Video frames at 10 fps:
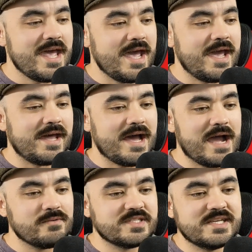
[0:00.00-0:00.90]
And
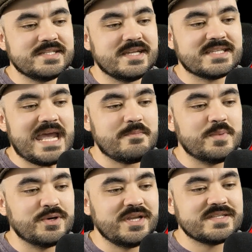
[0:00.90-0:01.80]
I was testing its
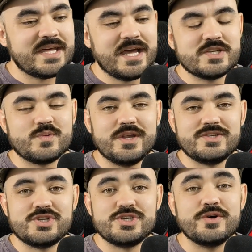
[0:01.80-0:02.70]
capabilities and I just
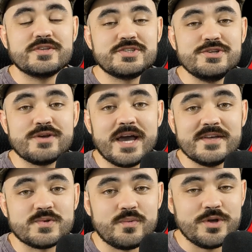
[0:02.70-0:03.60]
wanted to show this to you
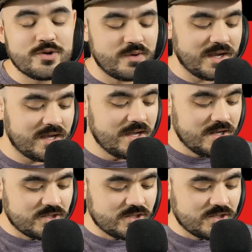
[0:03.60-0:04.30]
guys real quick.